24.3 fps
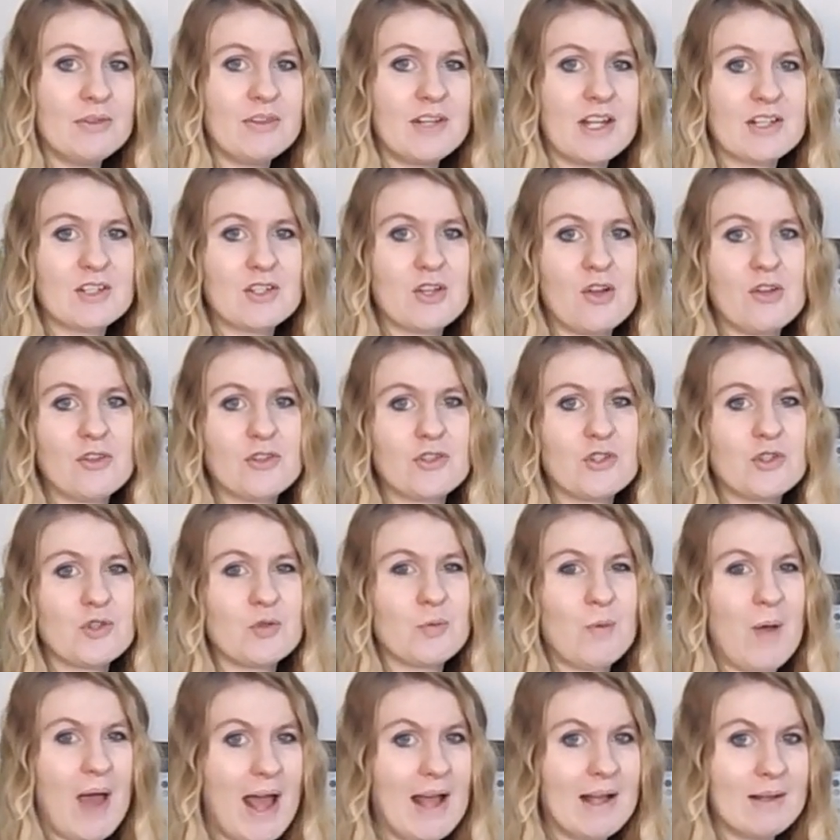That's called
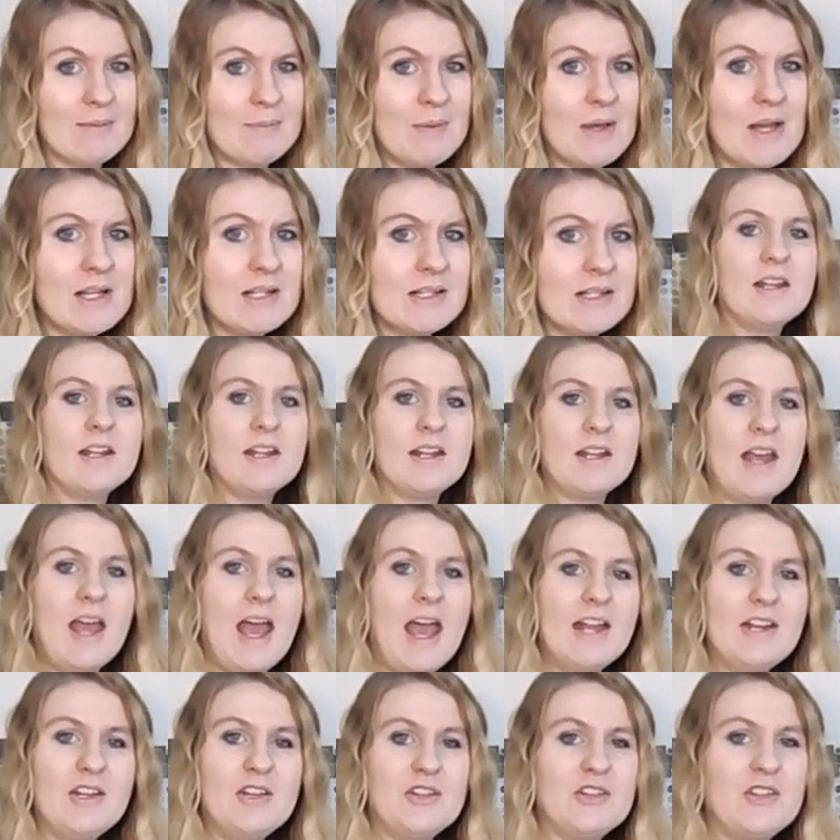Swagbucks
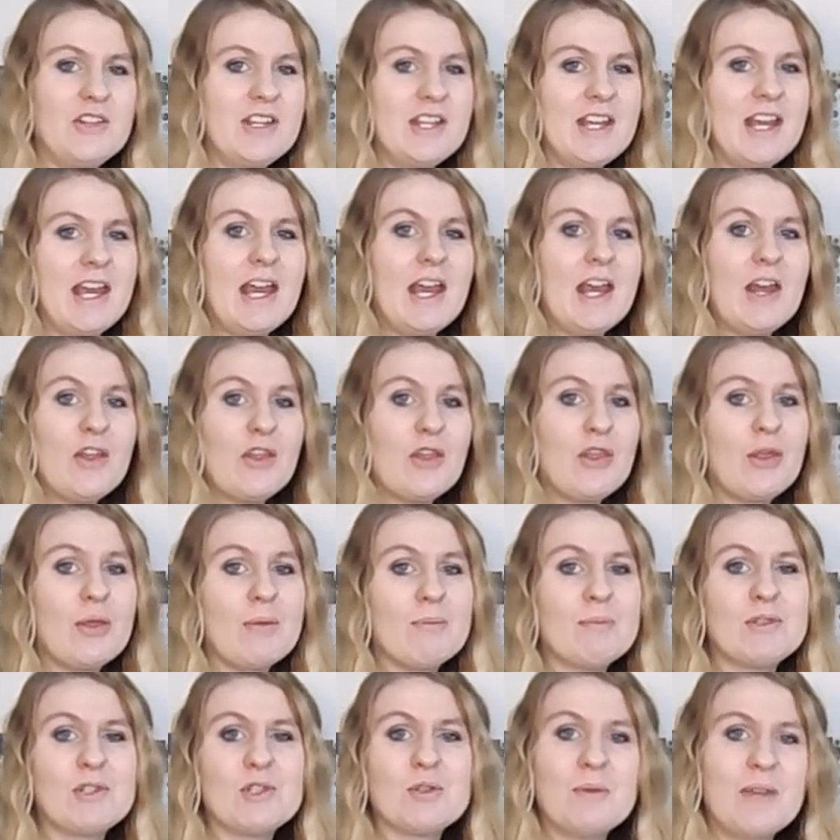and you can get
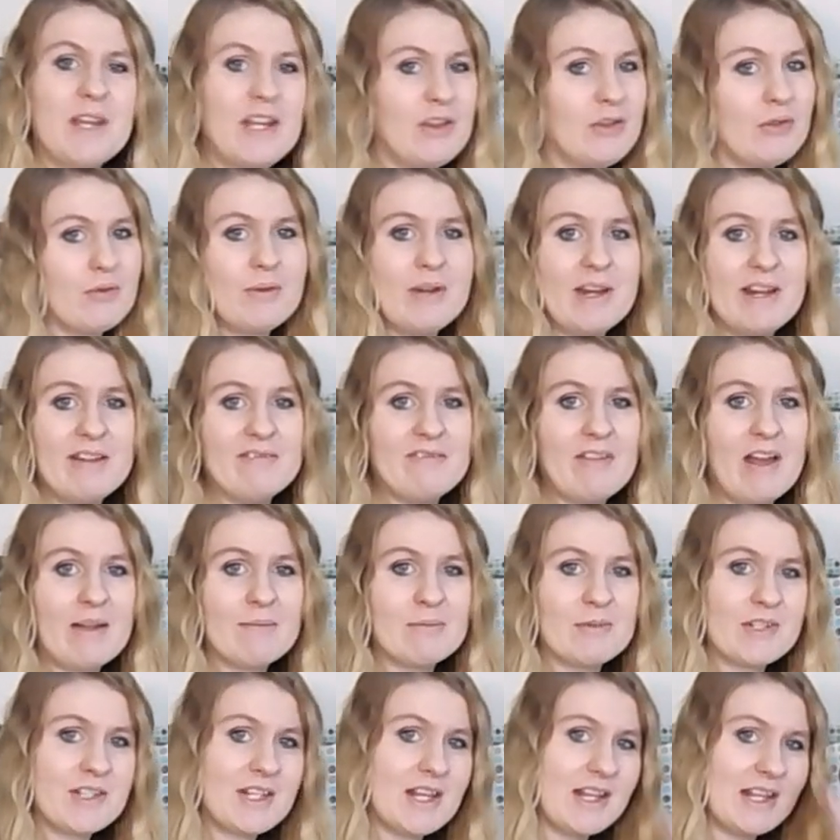between 3 and
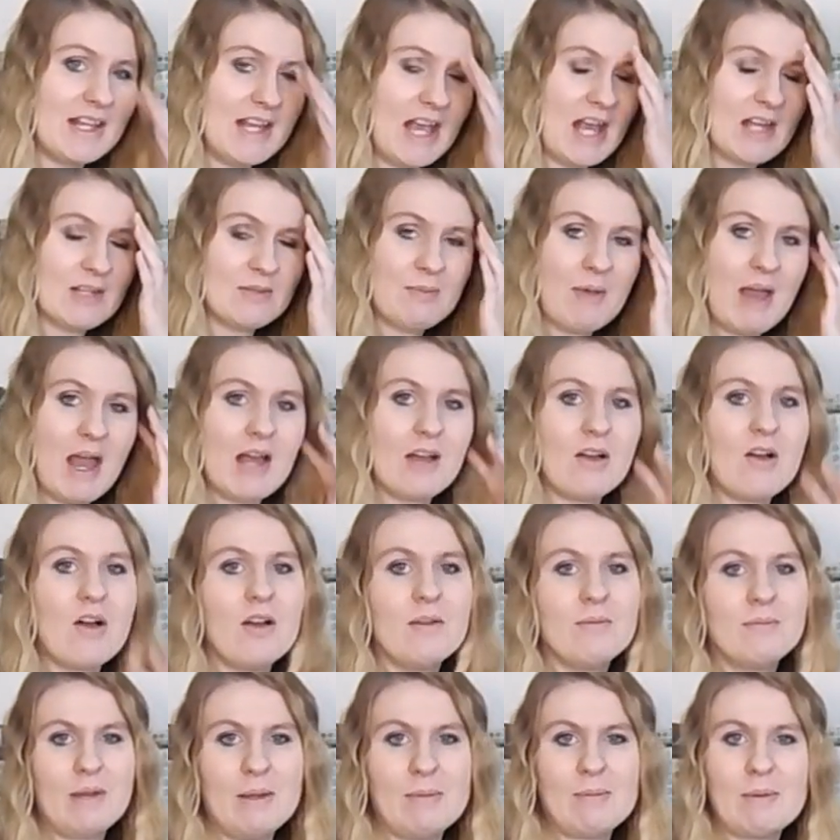5% cash back on
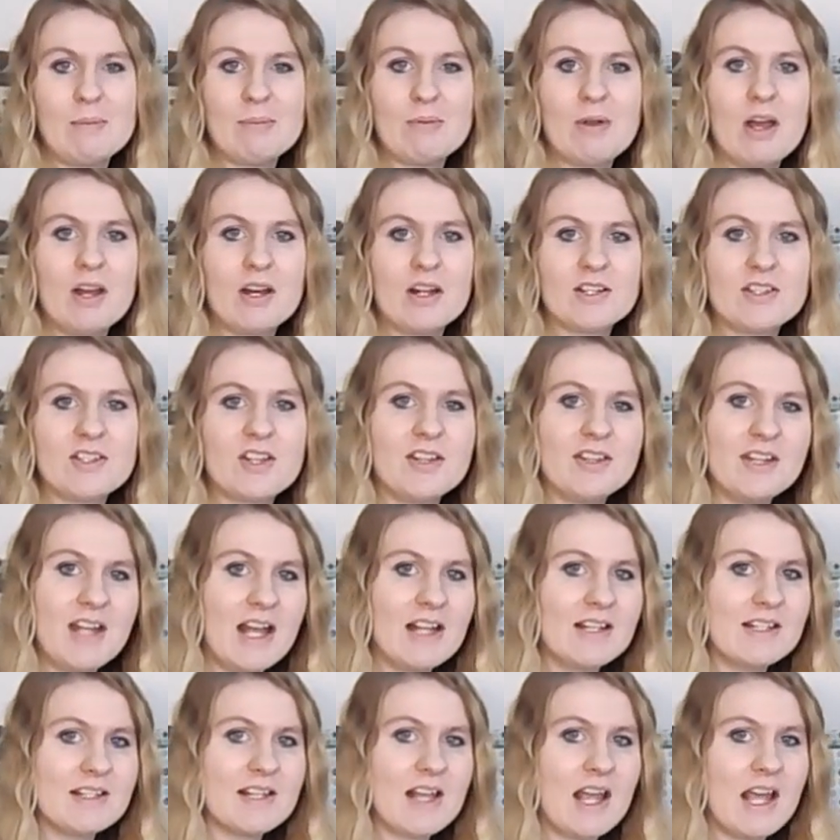baby products on
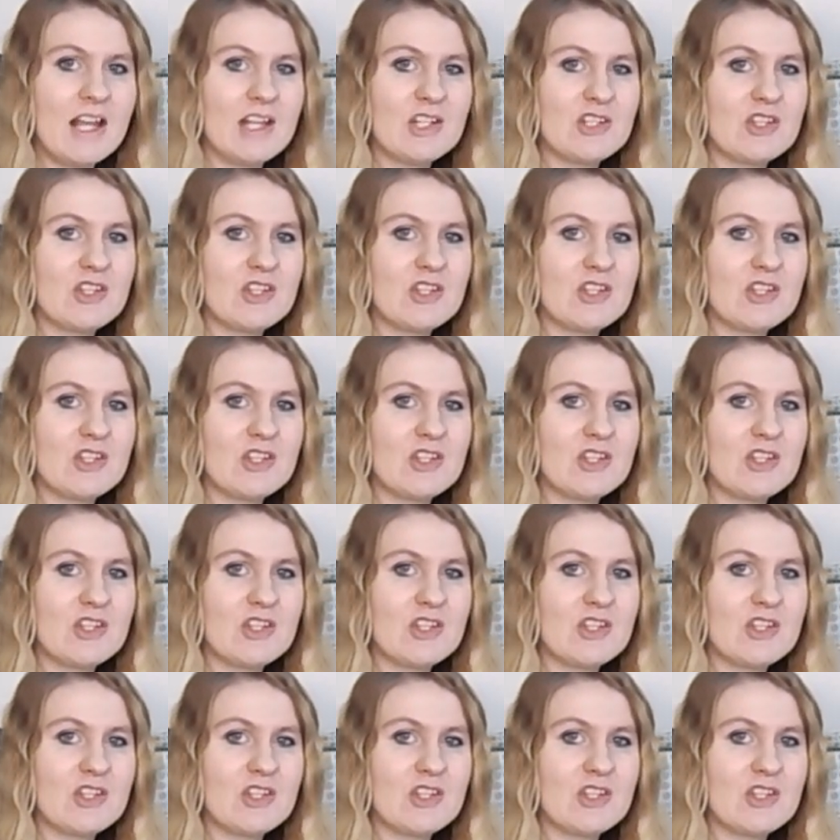that site,